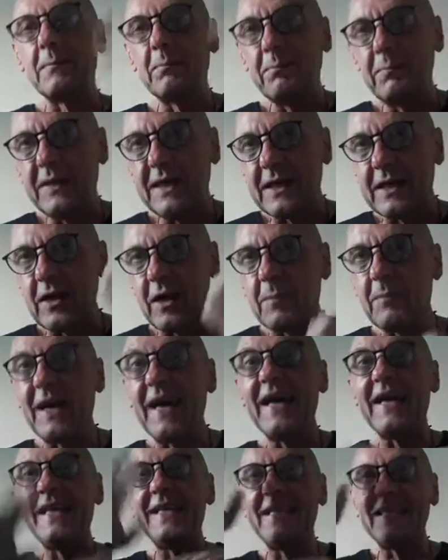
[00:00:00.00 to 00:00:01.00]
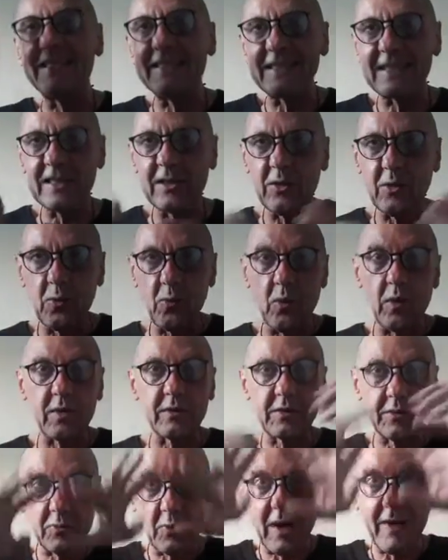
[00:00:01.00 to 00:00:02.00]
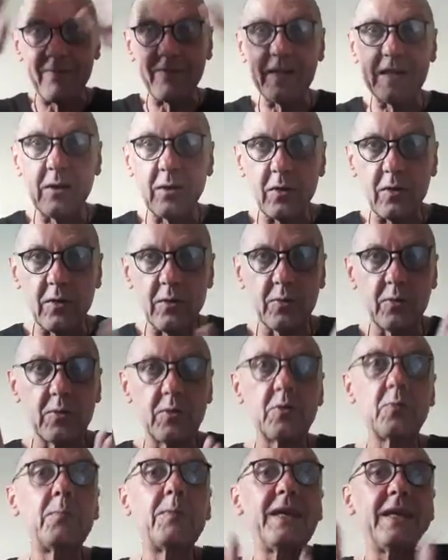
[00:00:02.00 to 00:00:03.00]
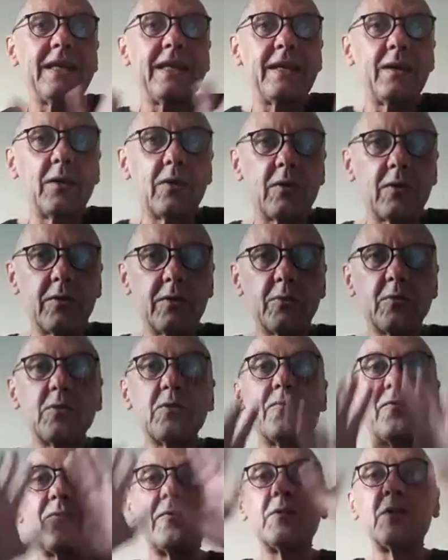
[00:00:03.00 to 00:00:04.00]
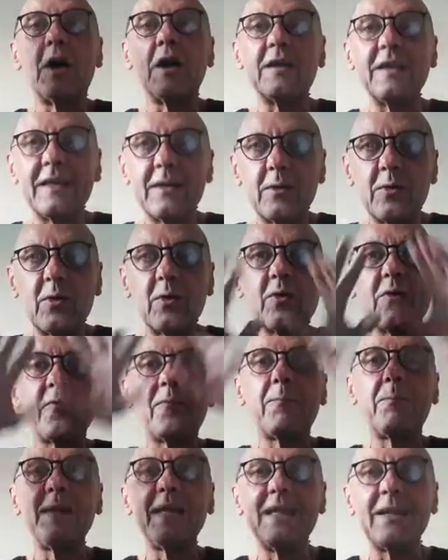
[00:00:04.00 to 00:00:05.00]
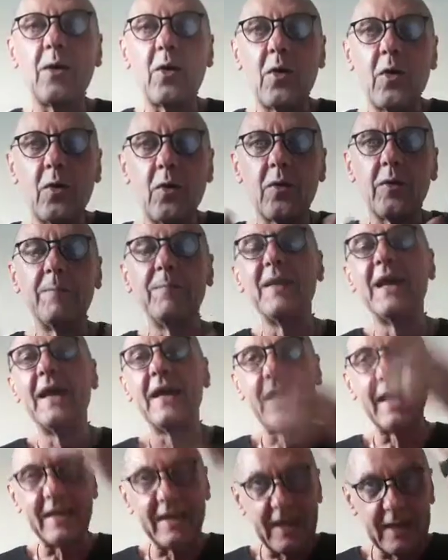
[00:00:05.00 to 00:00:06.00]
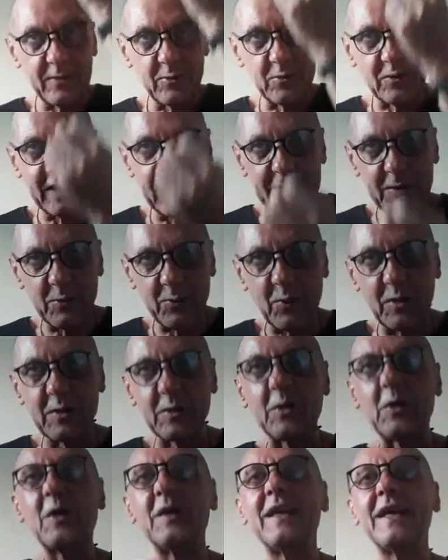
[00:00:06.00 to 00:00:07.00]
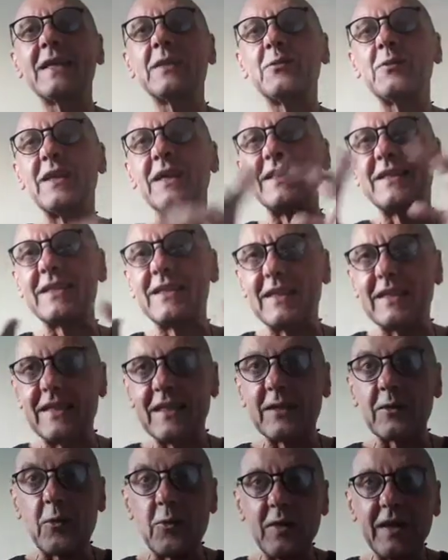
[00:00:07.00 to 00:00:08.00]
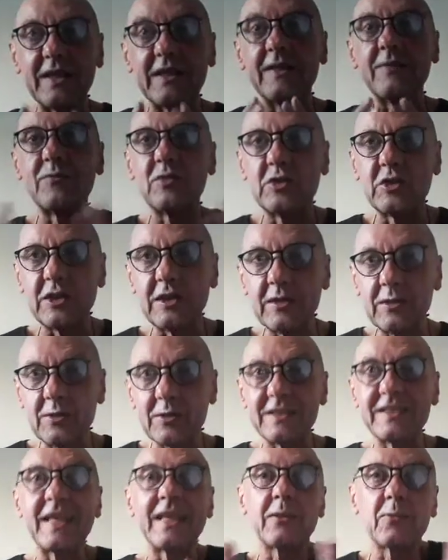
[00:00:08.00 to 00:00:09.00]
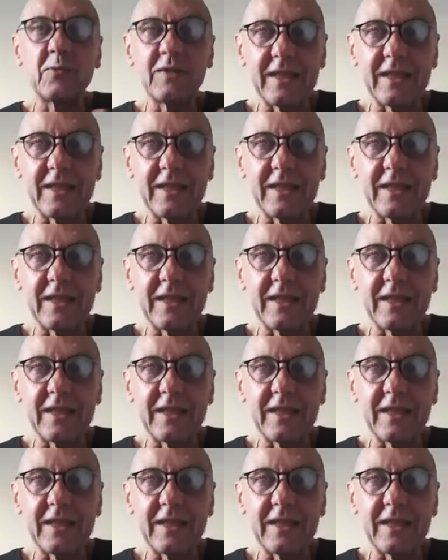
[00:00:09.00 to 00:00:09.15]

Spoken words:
become anything you want. You have it all. You've been it all. You've done it all. You've been all. And today, you want to connect to that creative genius that